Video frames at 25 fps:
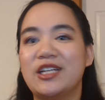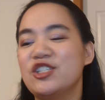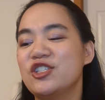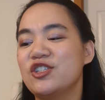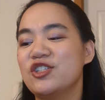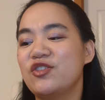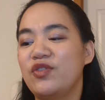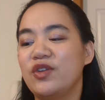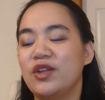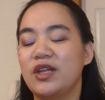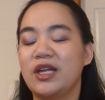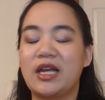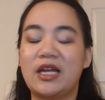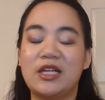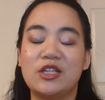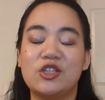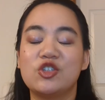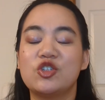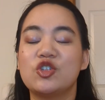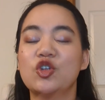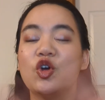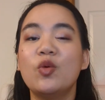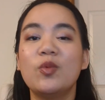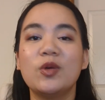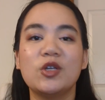I just feel like I had
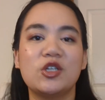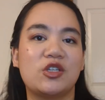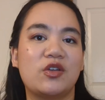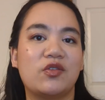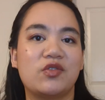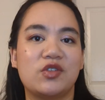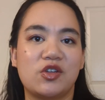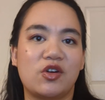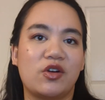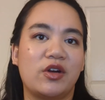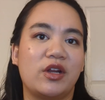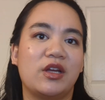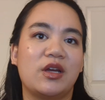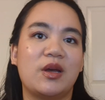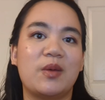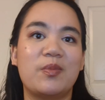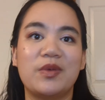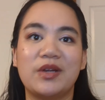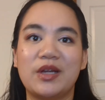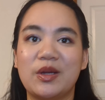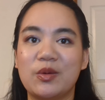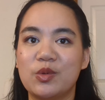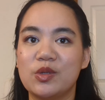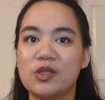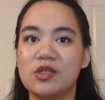so much stuff starting
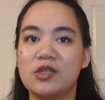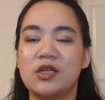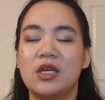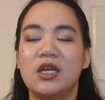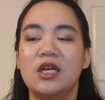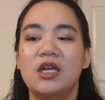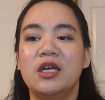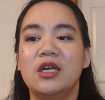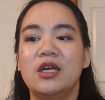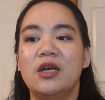up, and I was